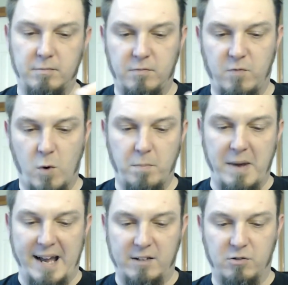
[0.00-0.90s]
forward
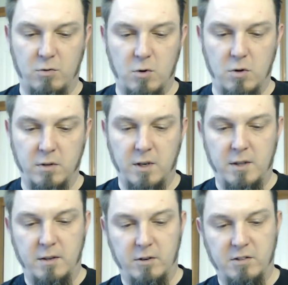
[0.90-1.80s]
back scroll,
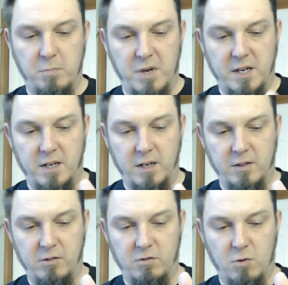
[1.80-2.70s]
there is a button
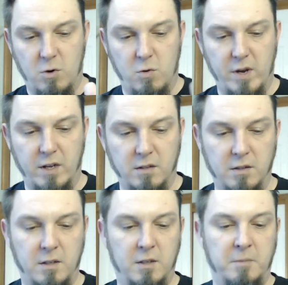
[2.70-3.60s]
and the scroll wheel.
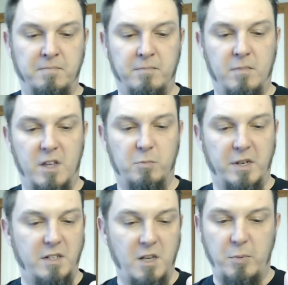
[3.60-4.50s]
There's
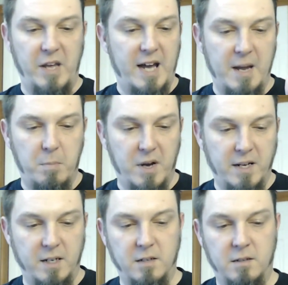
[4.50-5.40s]
my DPI
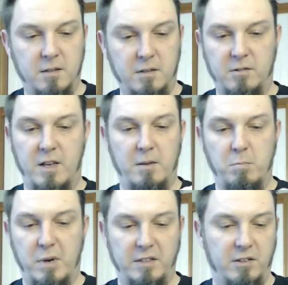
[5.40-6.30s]
button. It's
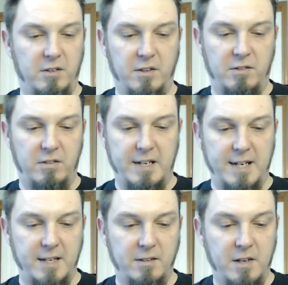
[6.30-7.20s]
got buttons on the
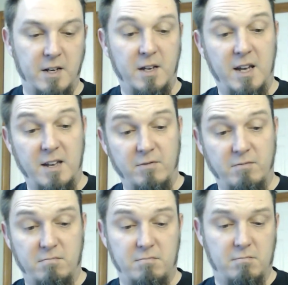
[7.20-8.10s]
sides. I have
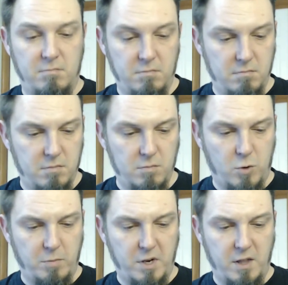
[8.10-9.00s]

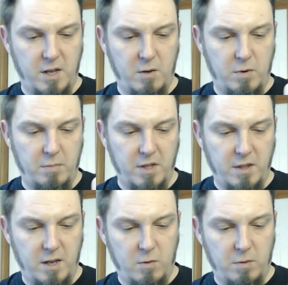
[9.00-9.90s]
one button there, one
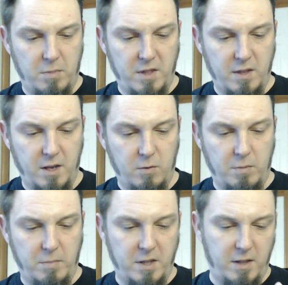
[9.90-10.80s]
button there, one button there,
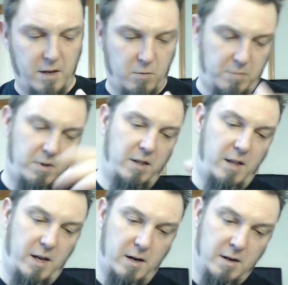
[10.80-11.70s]
one button there, one button
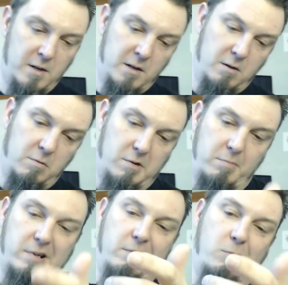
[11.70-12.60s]
there, one
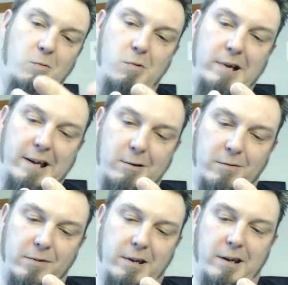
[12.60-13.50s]
button way
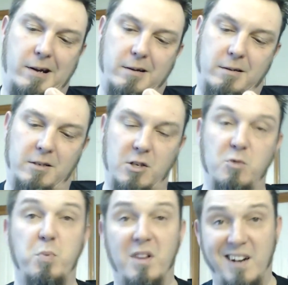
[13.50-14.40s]
over here. So
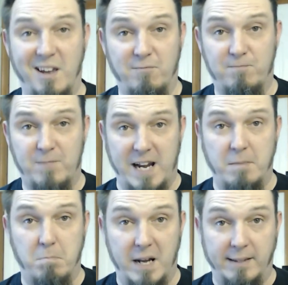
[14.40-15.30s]
there's plenty of
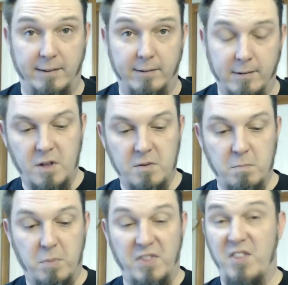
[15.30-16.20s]
freaking buttons.
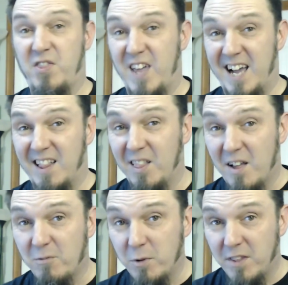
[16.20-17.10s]
But the thing I
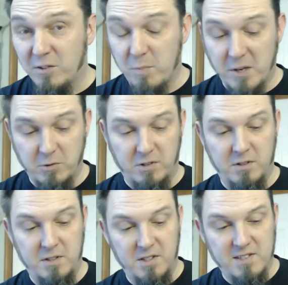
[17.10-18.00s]
love with this mouse
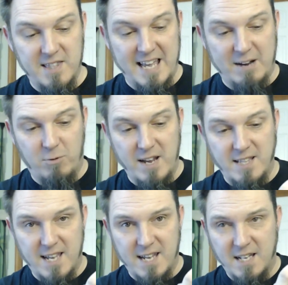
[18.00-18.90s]
is that
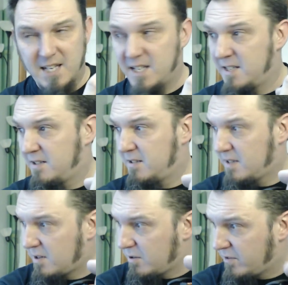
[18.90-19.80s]
right there.
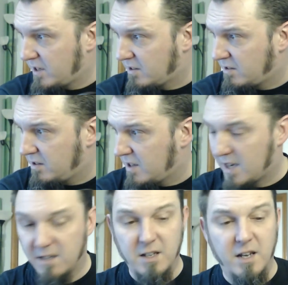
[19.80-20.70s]
I don't know if you can see
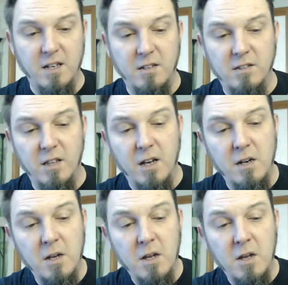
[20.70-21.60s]
that. Yeah, you can see
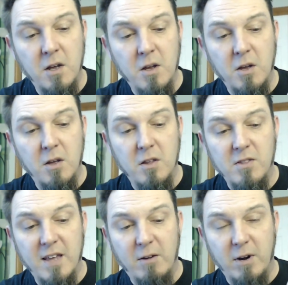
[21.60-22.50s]
that.
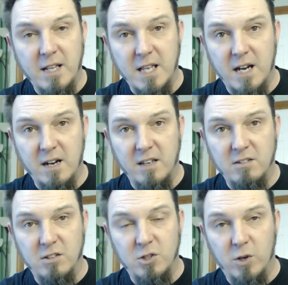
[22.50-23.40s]
That right there
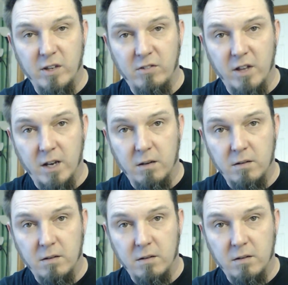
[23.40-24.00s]
is a joystick.